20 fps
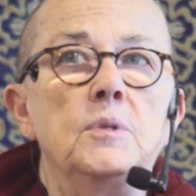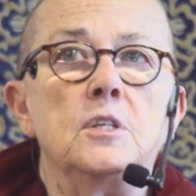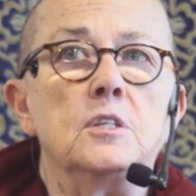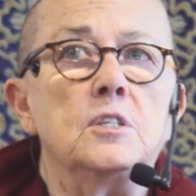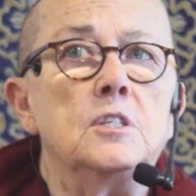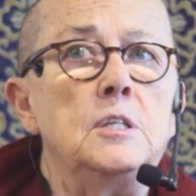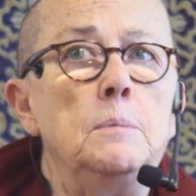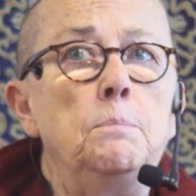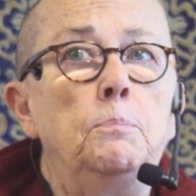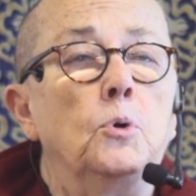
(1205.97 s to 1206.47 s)
It's a
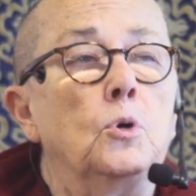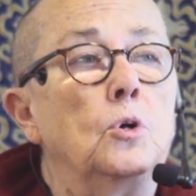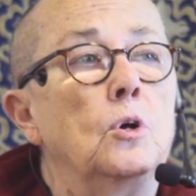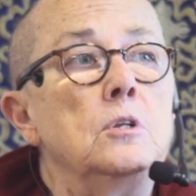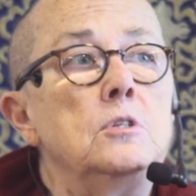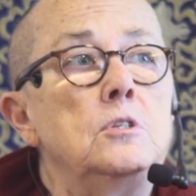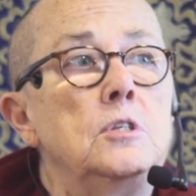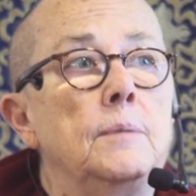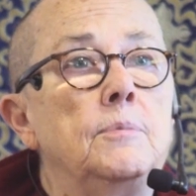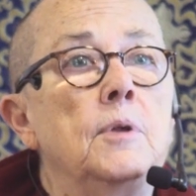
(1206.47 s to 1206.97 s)
simple
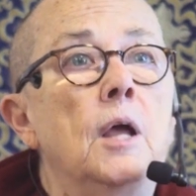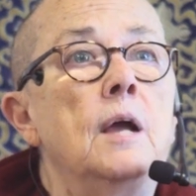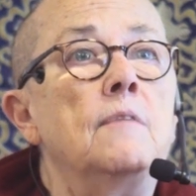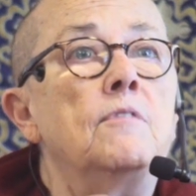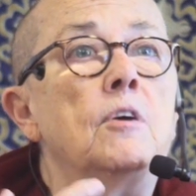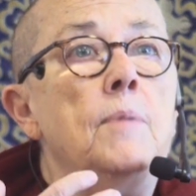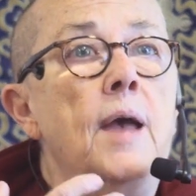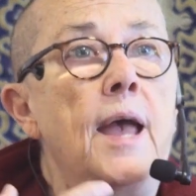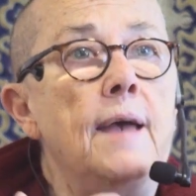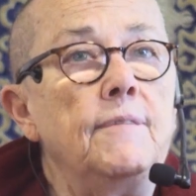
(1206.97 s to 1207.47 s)
concept
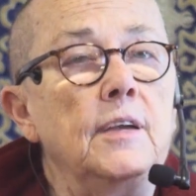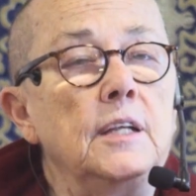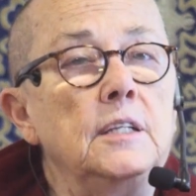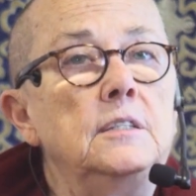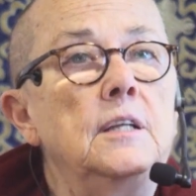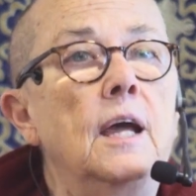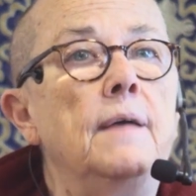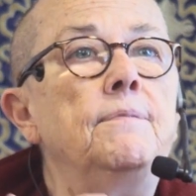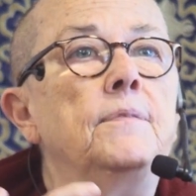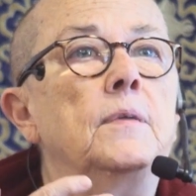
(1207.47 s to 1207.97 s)
from
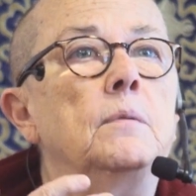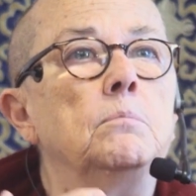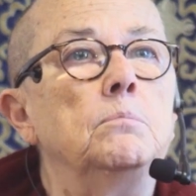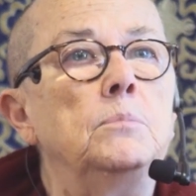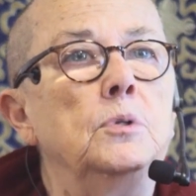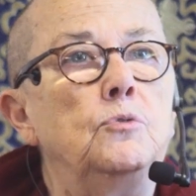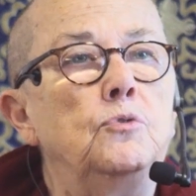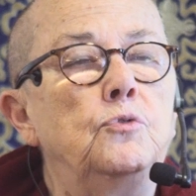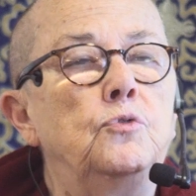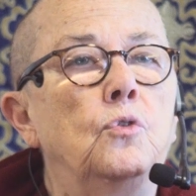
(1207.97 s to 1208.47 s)
having done them
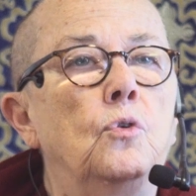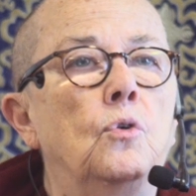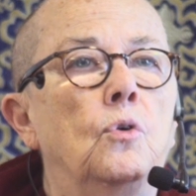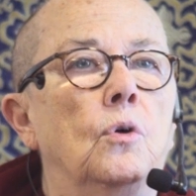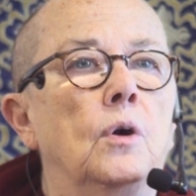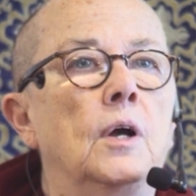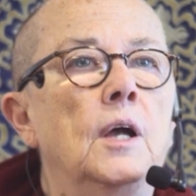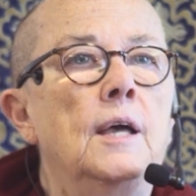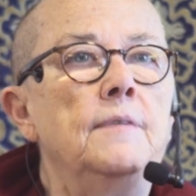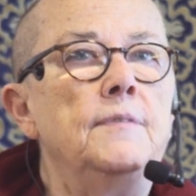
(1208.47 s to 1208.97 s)

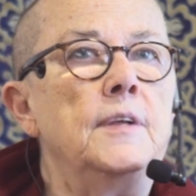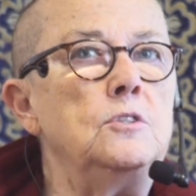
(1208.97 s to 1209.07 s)
before.